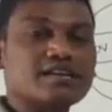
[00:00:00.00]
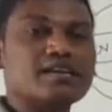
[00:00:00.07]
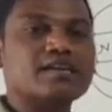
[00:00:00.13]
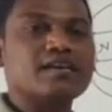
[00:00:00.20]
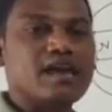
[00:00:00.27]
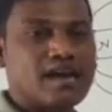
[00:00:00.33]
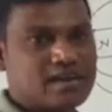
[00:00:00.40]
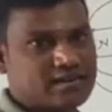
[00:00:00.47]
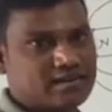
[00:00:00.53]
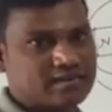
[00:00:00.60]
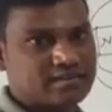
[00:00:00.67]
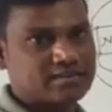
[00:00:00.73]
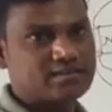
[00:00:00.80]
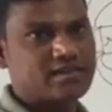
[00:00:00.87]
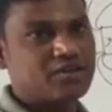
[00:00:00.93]
generally
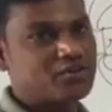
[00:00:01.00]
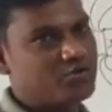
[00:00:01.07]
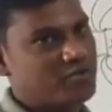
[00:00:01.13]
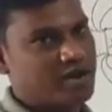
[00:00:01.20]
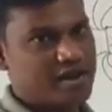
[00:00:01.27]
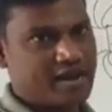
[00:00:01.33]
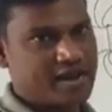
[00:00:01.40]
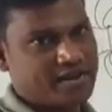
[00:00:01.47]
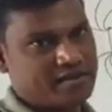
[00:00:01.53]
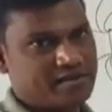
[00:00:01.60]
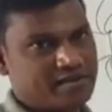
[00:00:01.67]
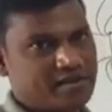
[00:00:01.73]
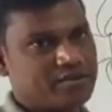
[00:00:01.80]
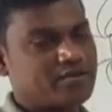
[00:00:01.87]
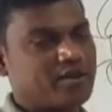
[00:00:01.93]
occurs in the human
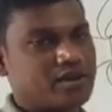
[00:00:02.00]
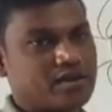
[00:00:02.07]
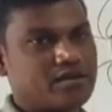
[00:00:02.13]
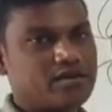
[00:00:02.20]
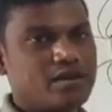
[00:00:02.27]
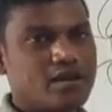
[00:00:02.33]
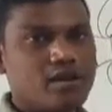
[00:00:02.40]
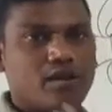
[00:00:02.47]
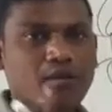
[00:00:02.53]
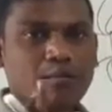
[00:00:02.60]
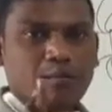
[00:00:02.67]
eye regularly: